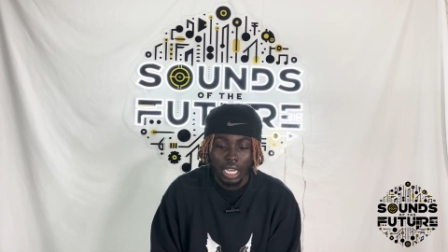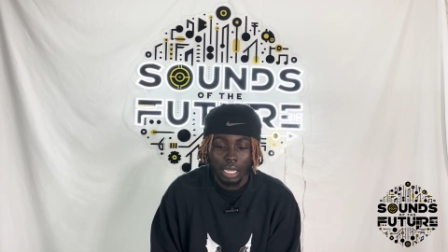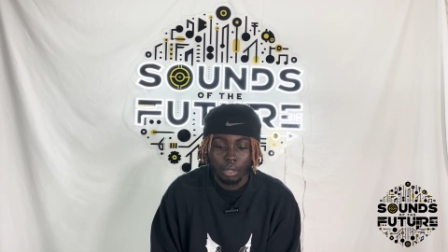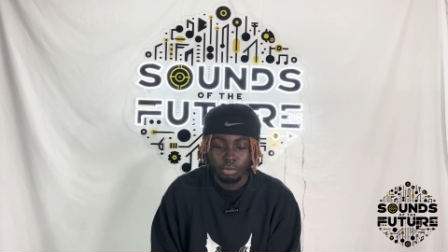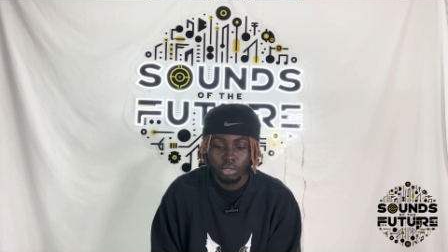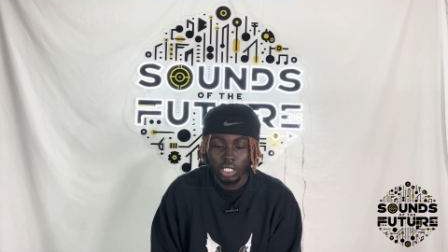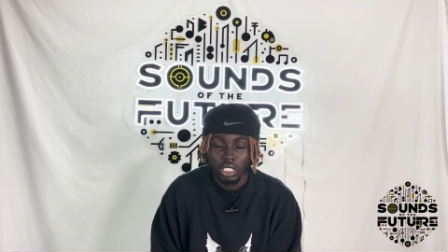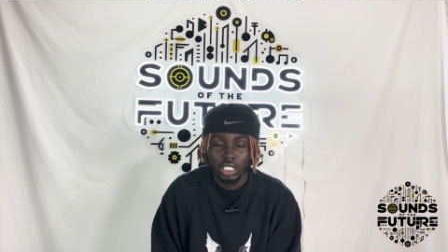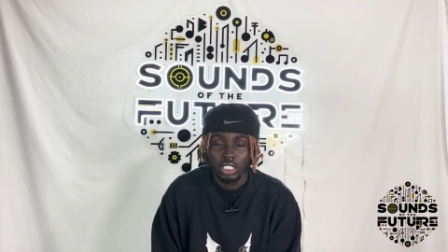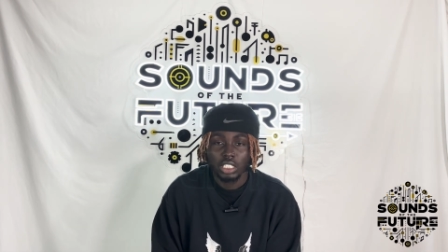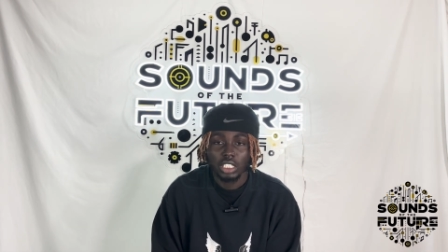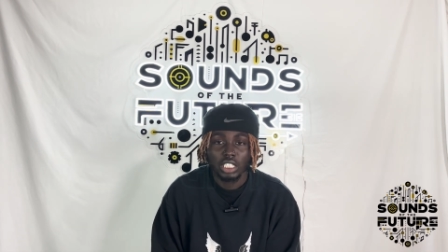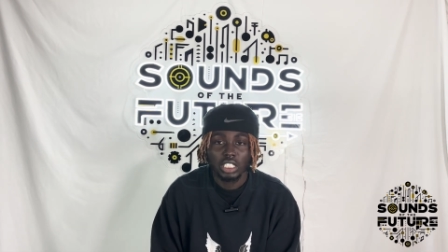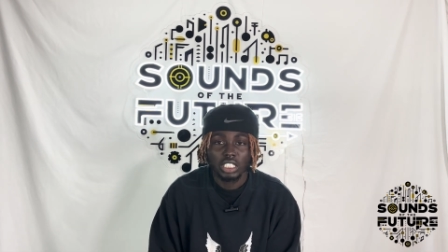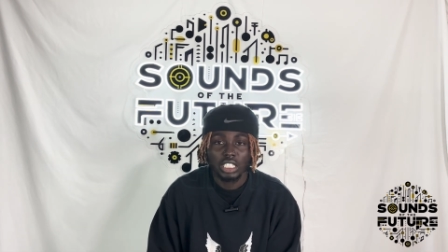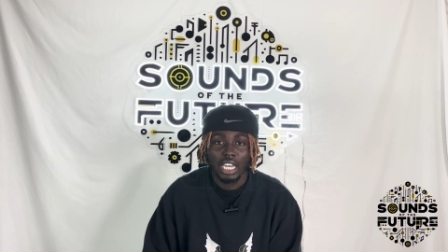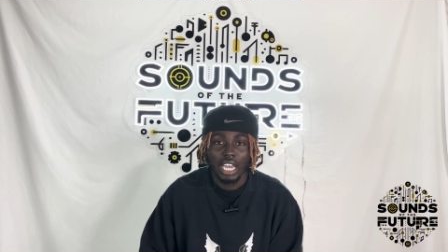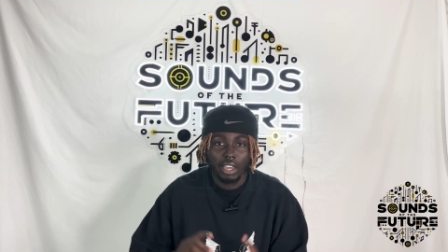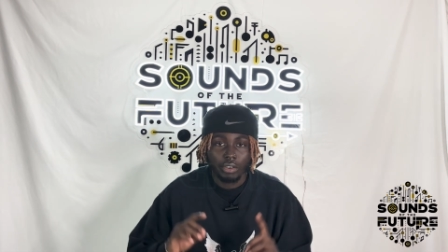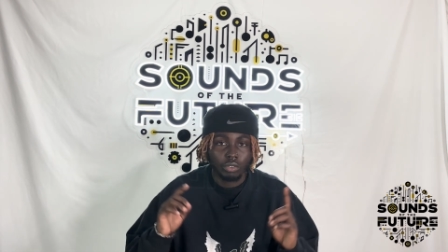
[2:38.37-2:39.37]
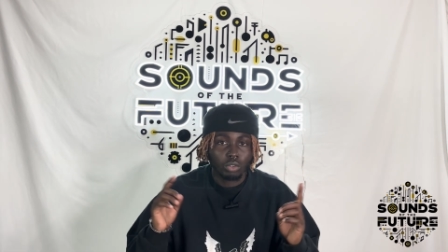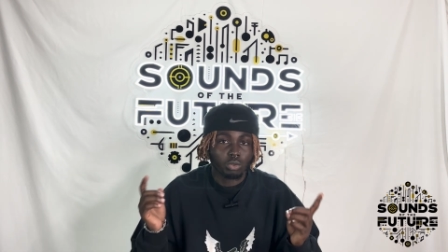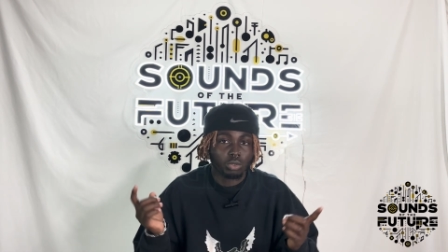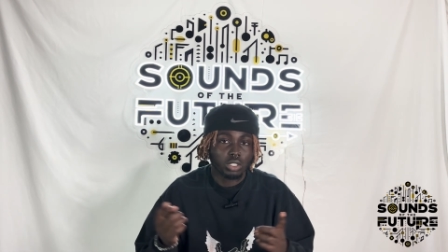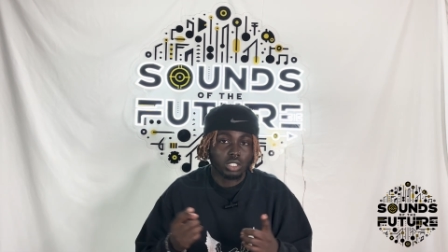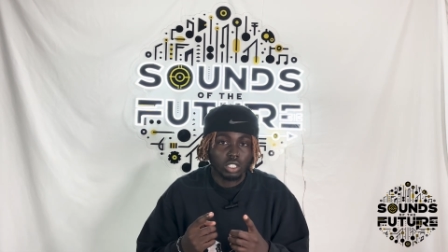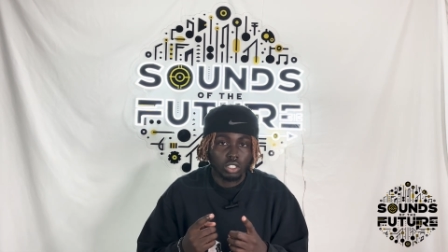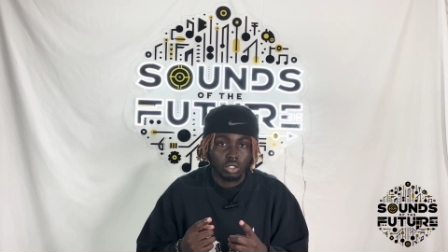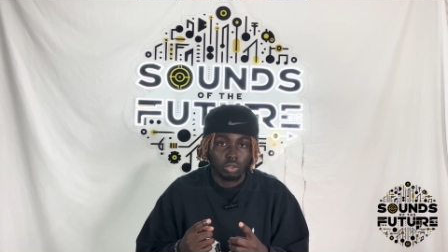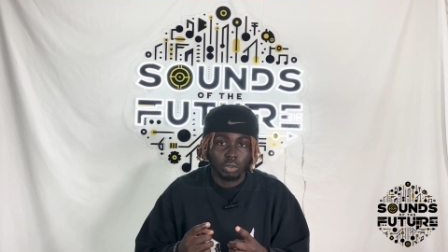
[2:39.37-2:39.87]
I'm trying to change
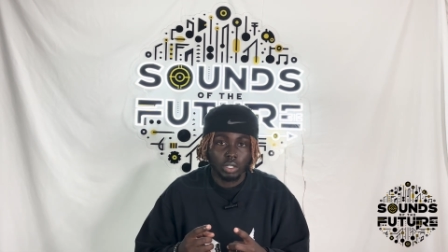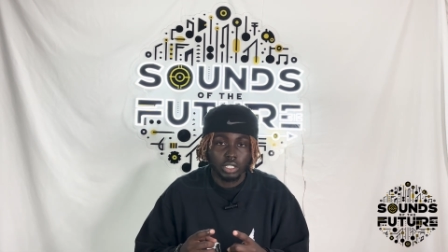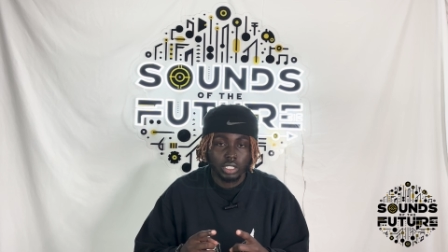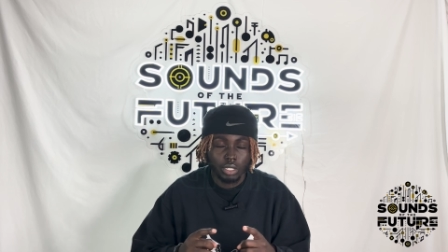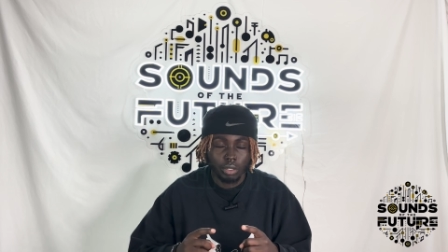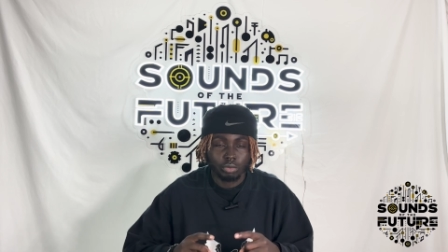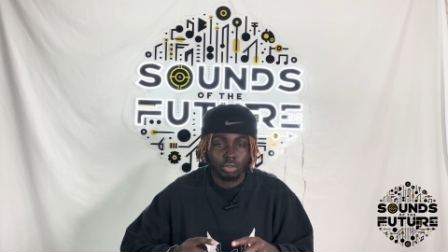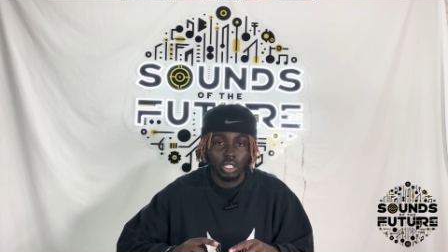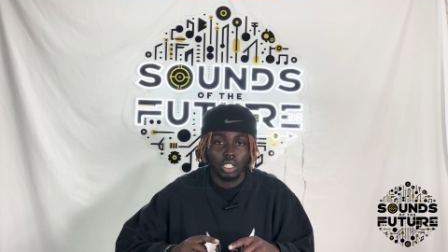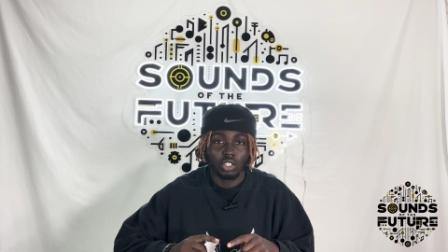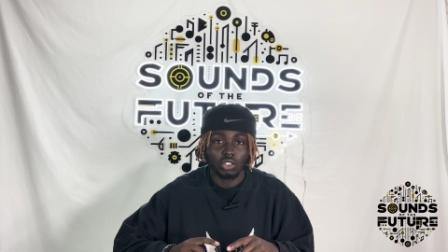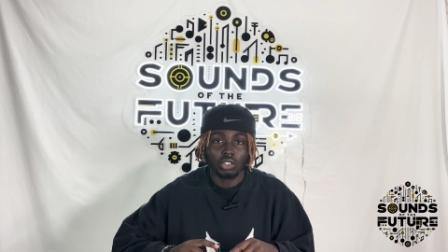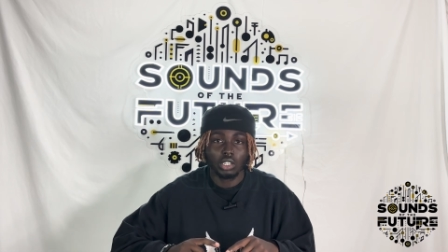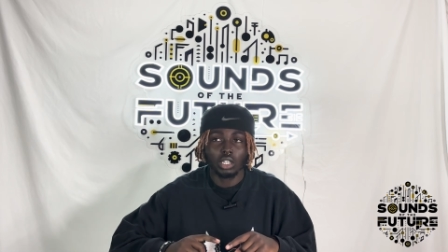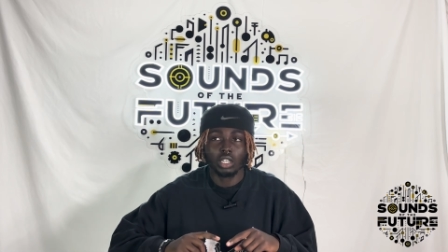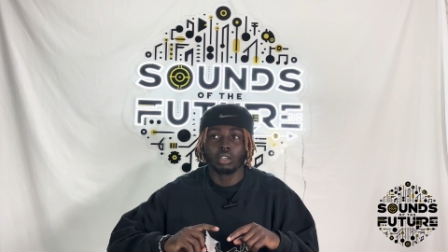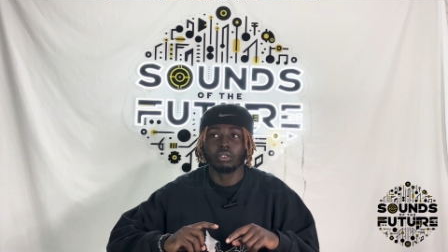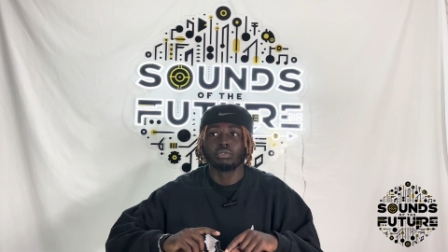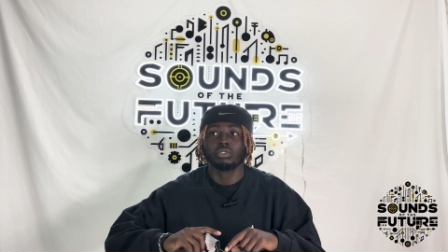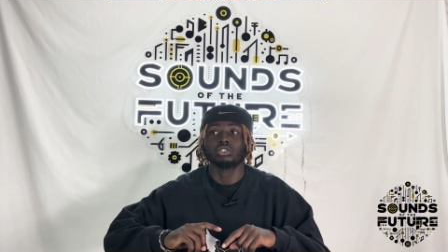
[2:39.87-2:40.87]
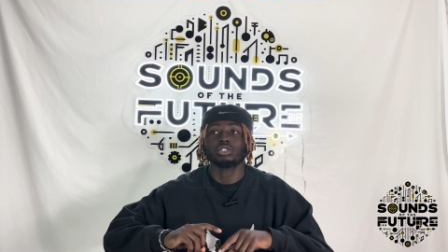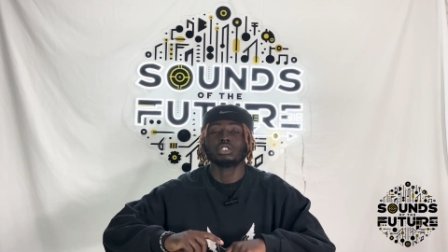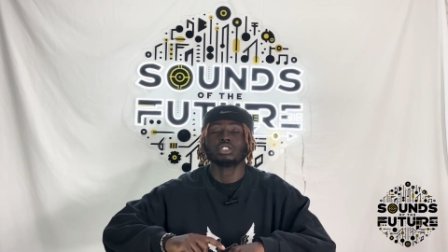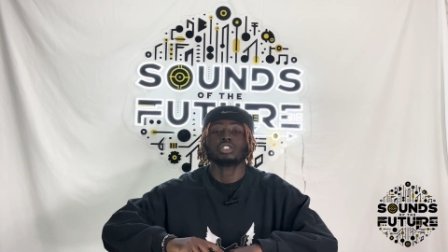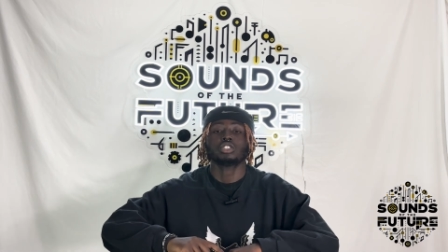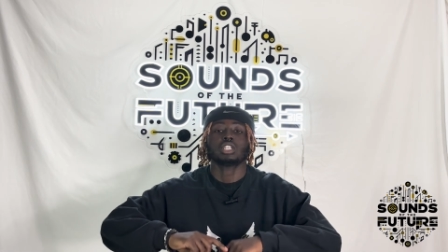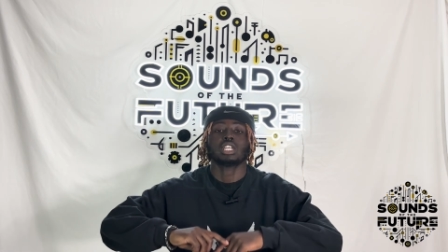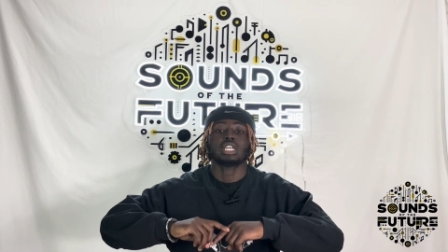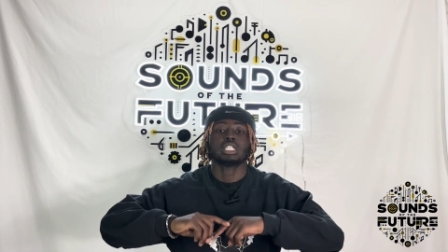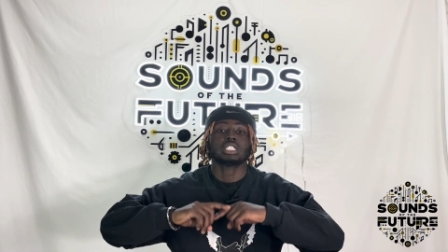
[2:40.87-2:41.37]
everyone's situation. I'm trying to create an
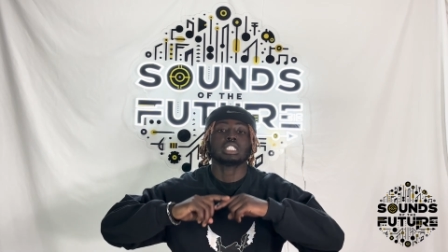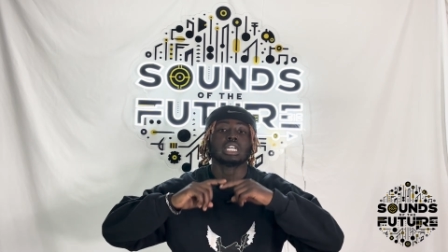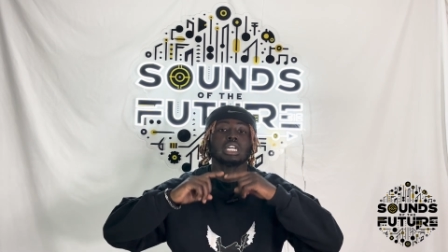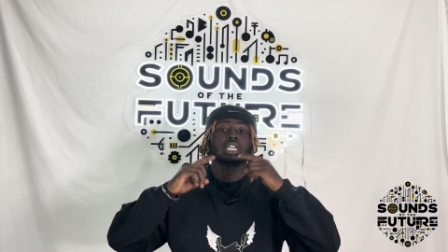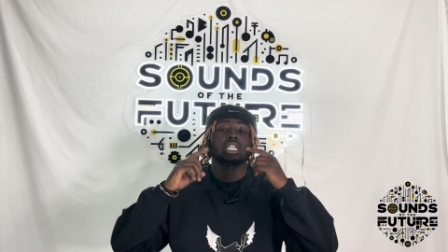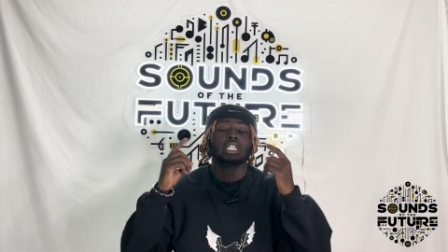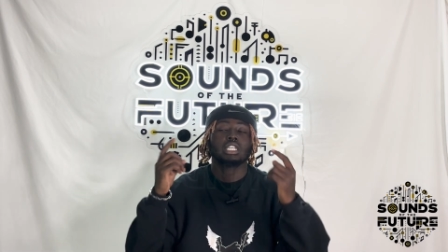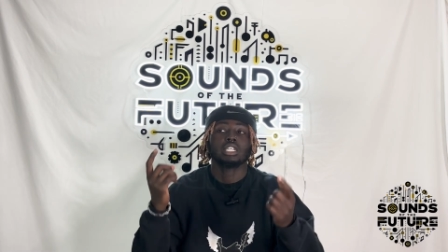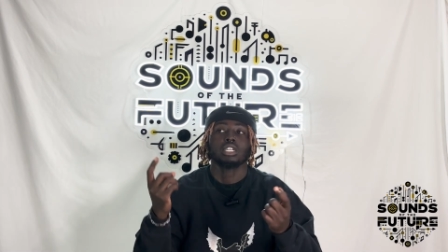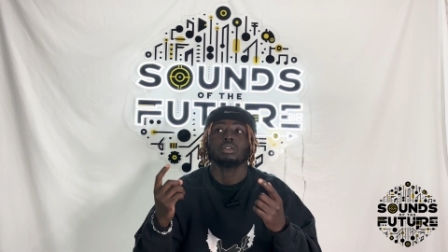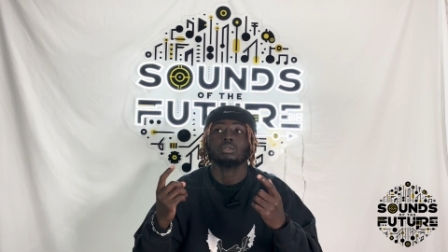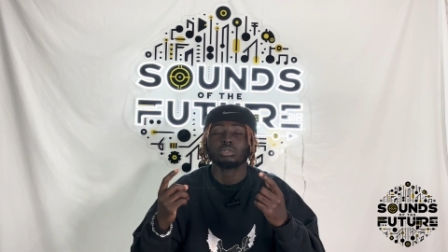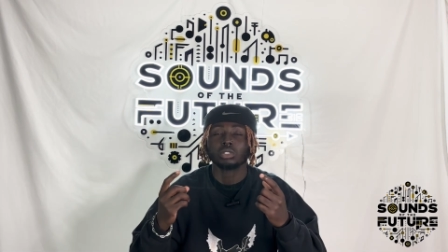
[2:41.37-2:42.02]
infrastructure that's not here.